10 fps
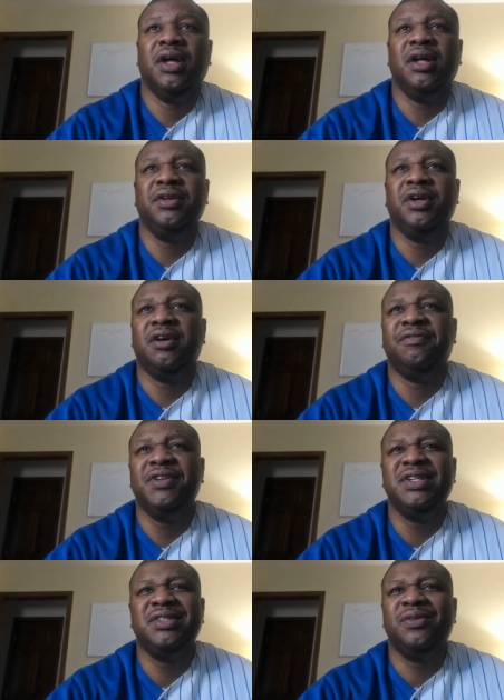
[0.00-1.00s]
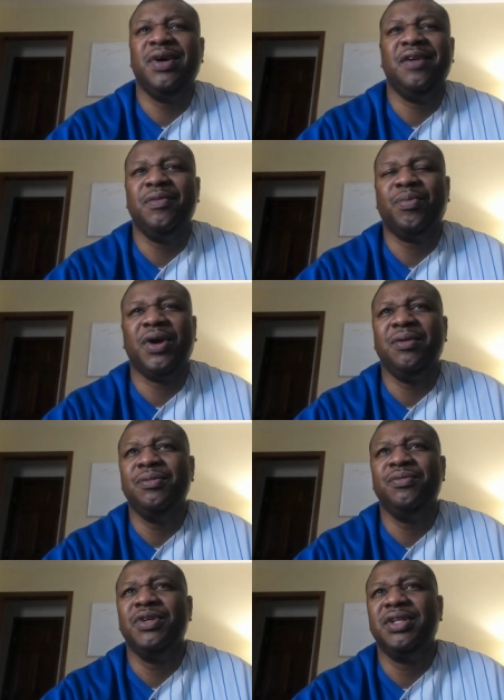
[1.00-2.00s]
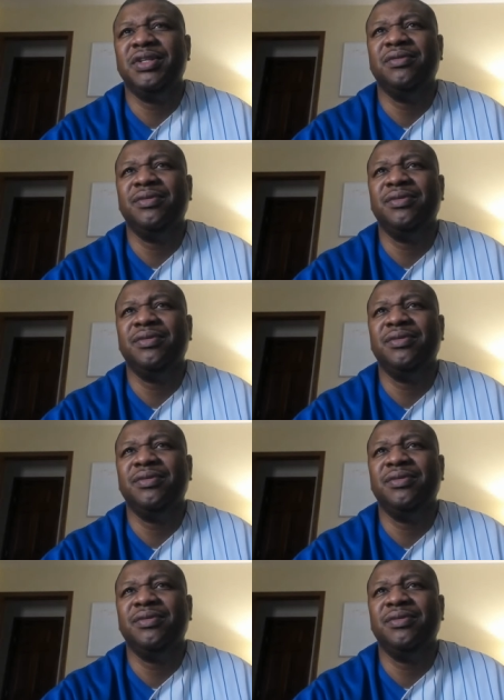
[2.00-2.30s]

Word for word: Oh uh, no, Vince don't have a problem with